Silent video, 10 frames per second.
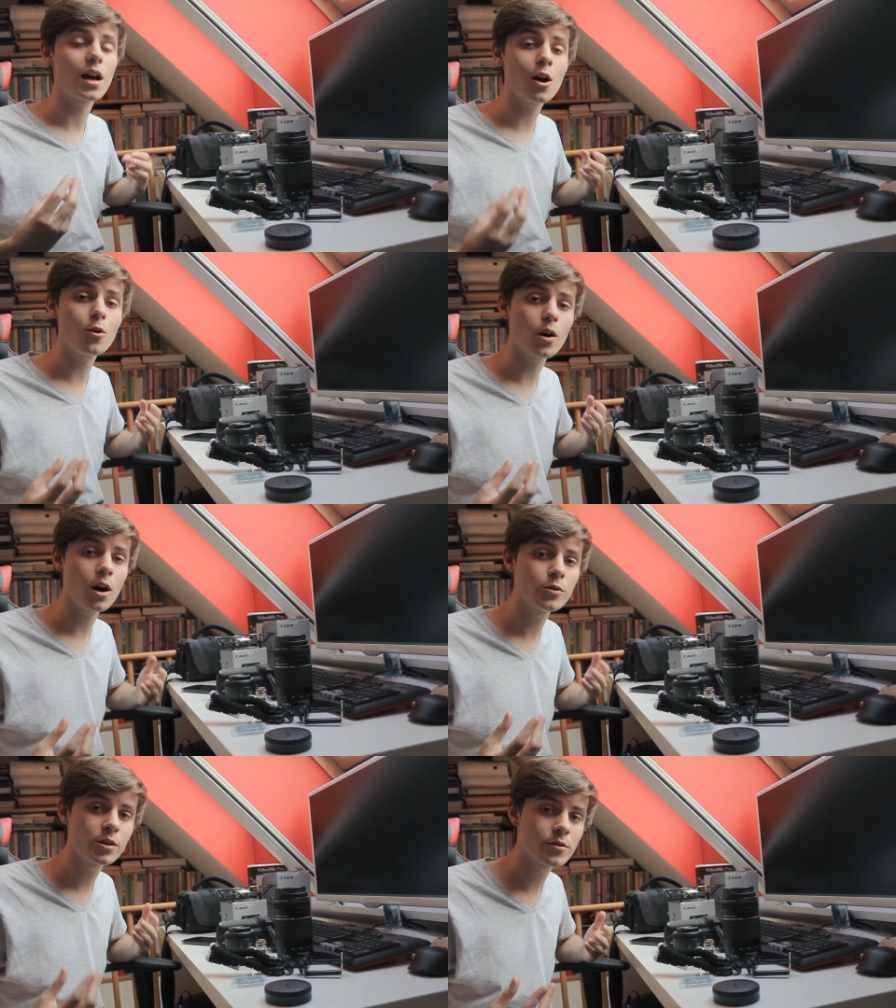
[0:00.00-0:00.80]

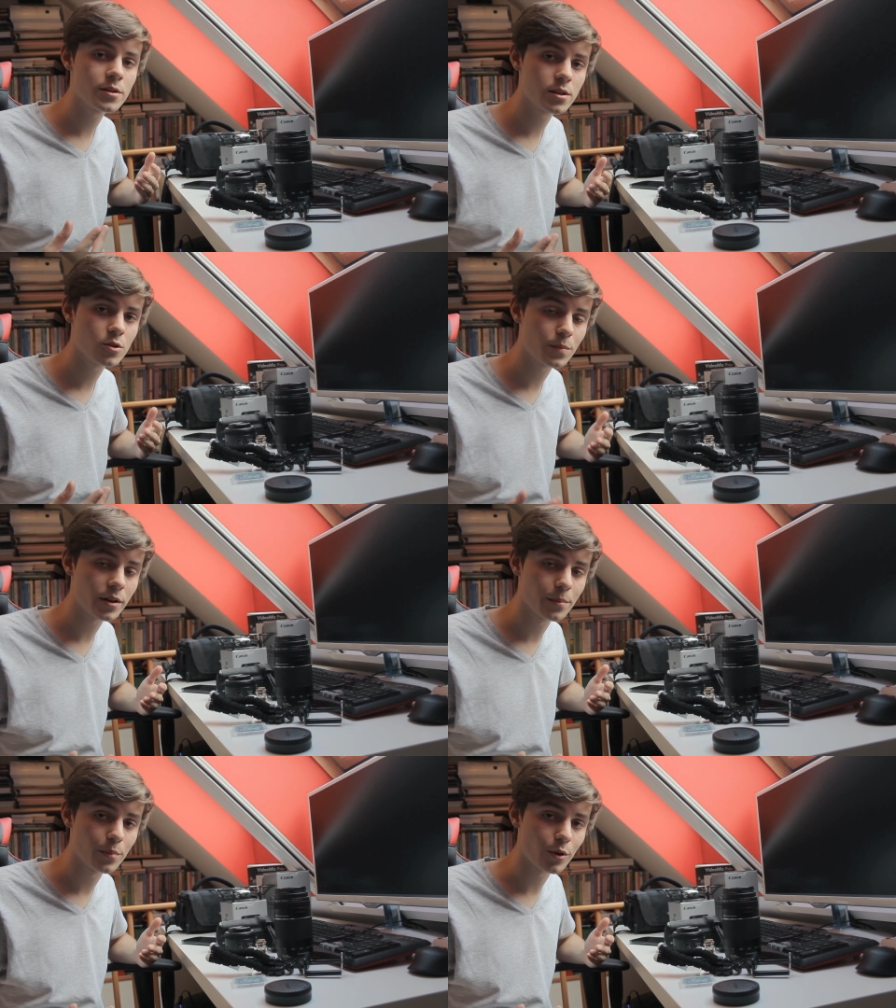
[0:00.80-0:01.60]
audio is super
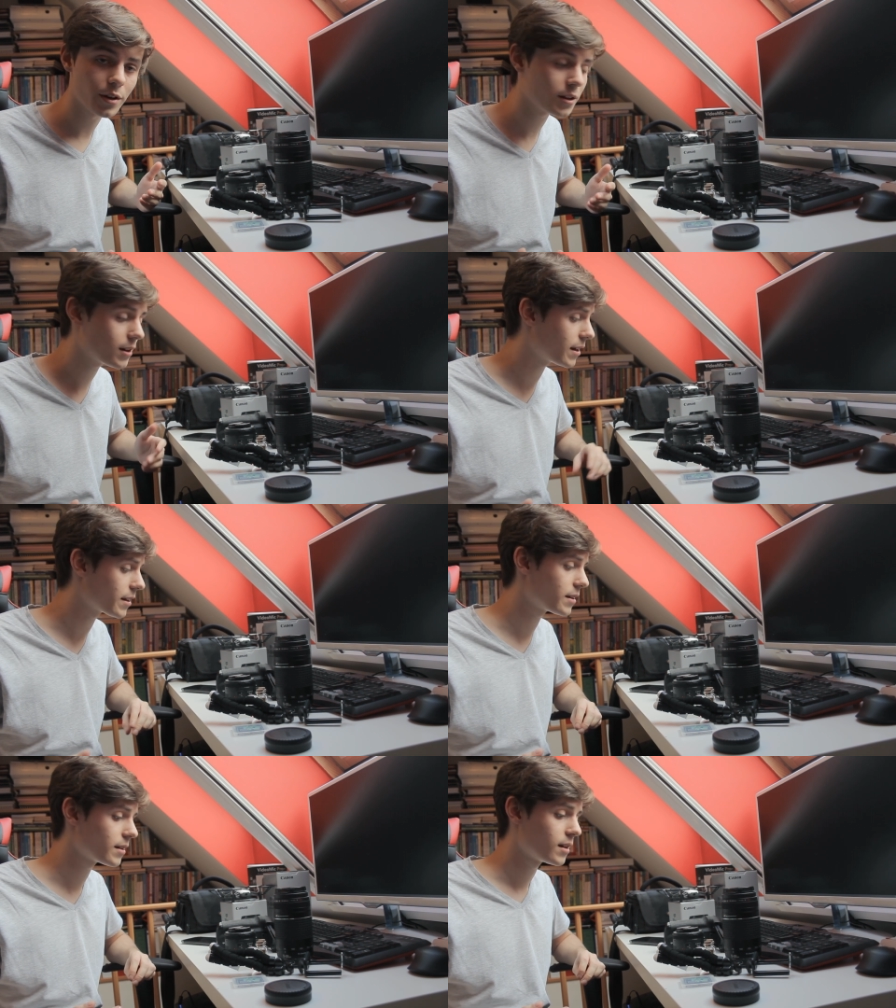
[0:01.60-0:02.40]
important
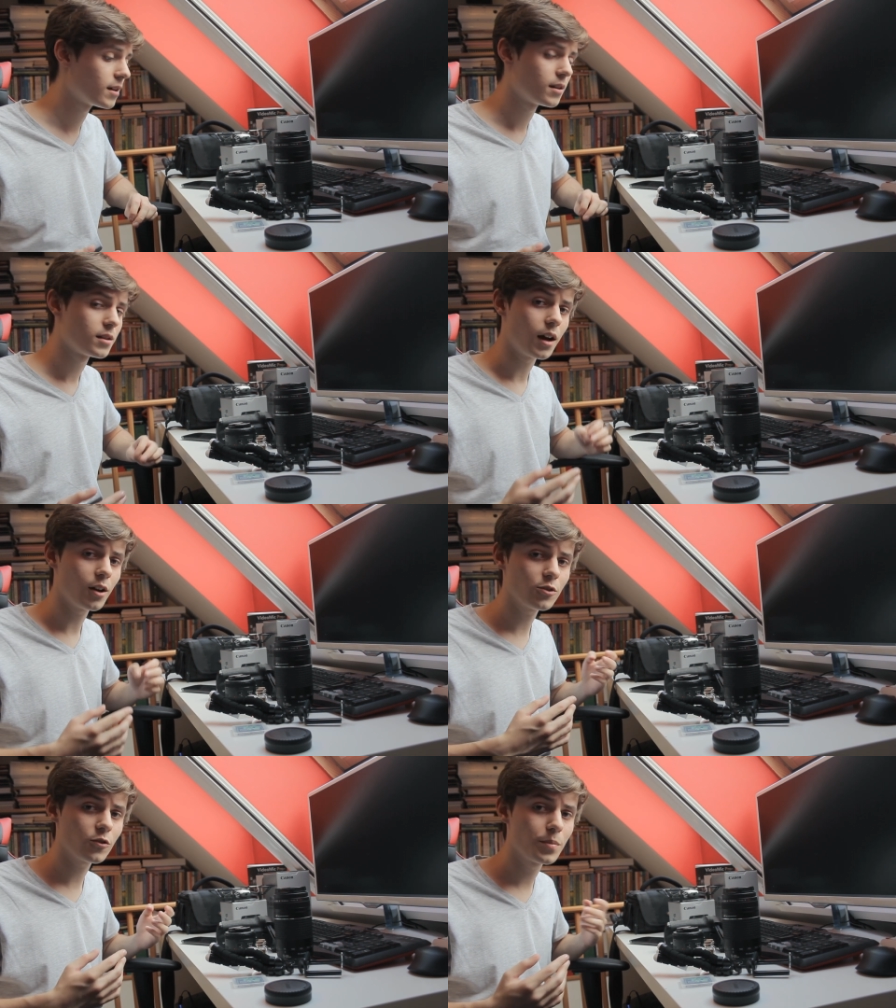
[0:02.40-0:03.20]
like a
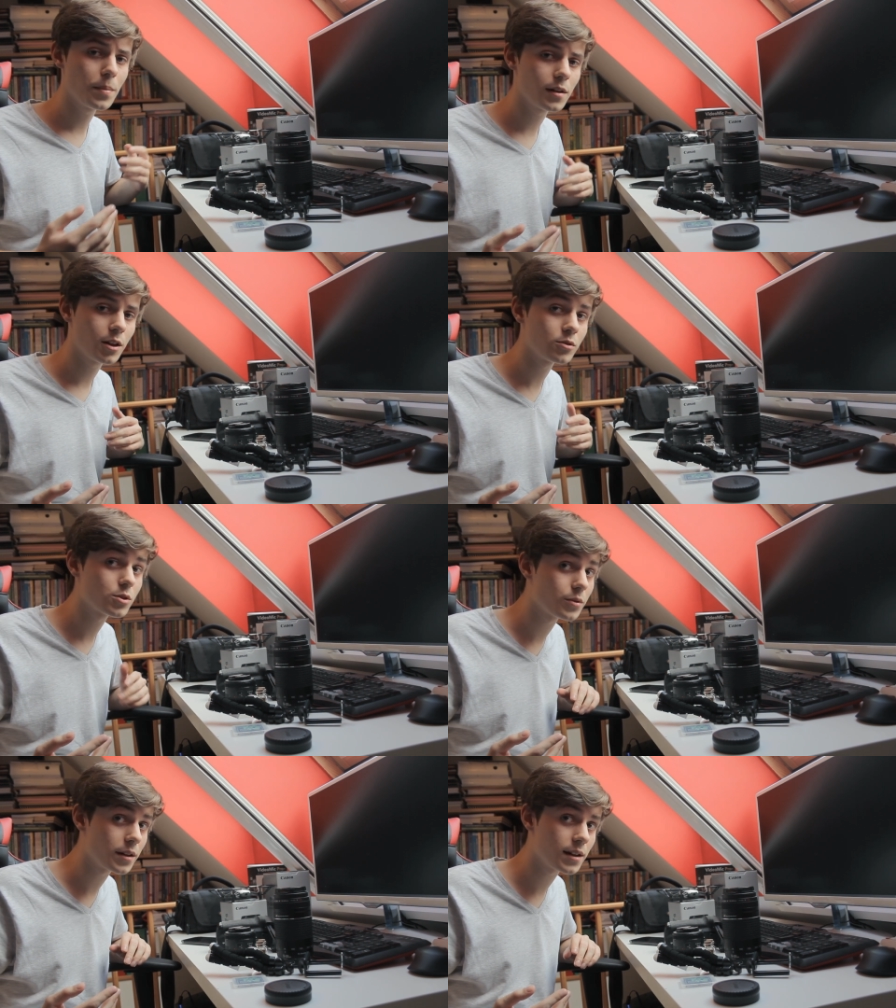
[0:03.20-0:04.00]
lot of people
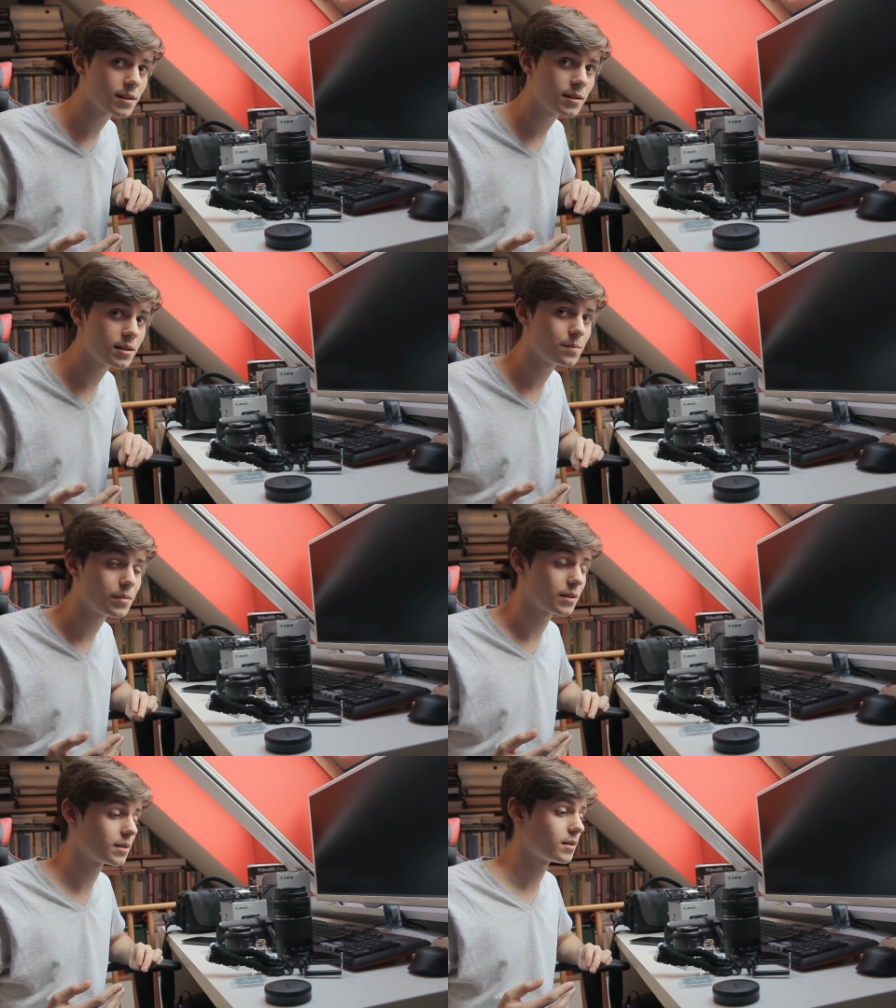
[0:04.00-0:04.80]
don't realize this
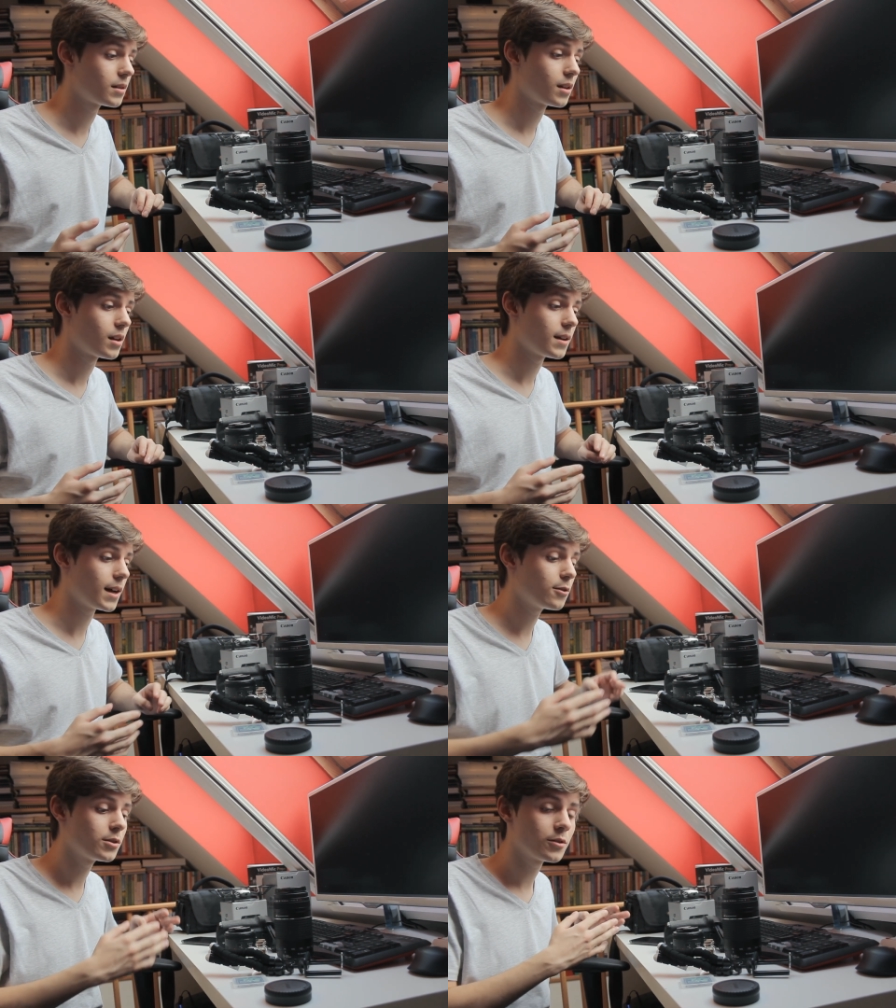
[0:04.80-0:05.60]
but
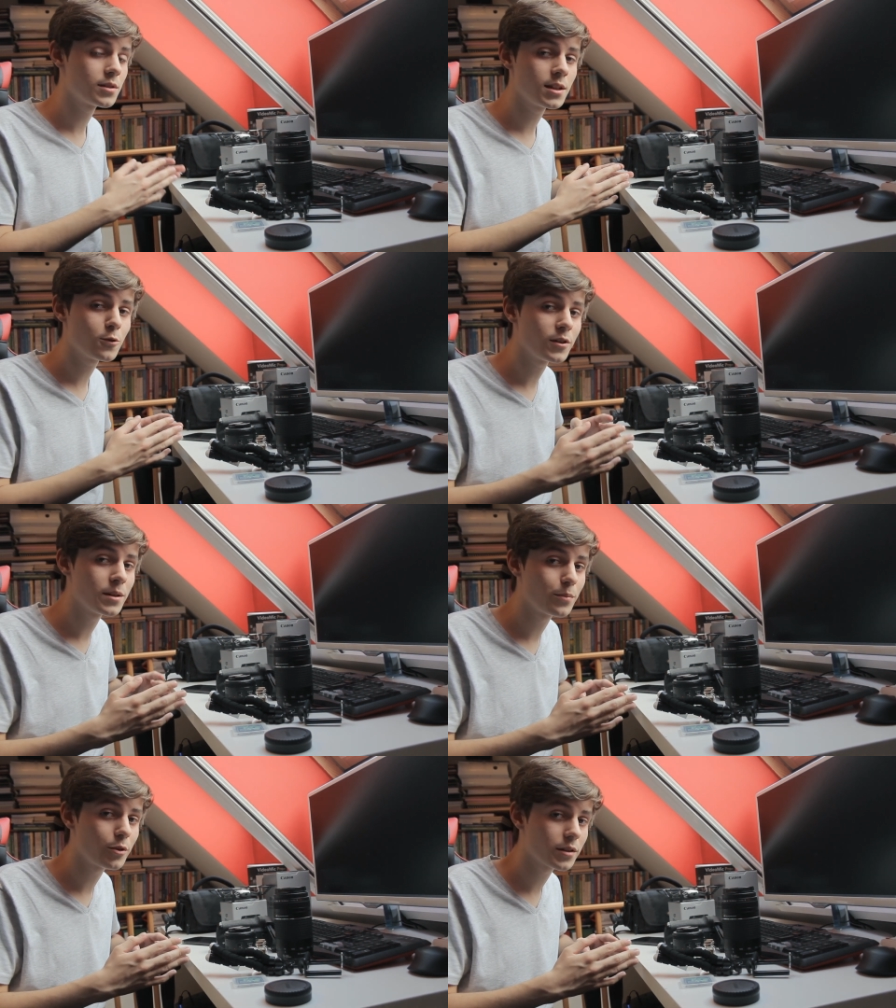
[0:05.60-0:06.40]
audio is equally
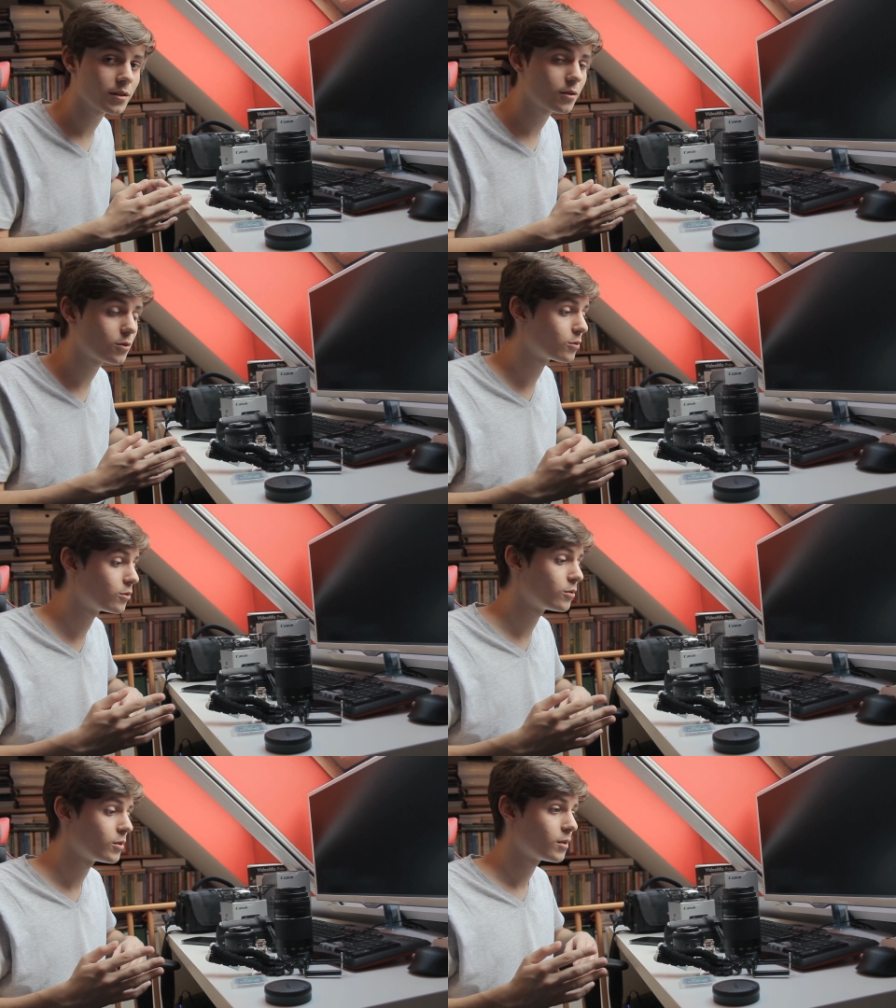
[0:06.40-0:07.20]
important to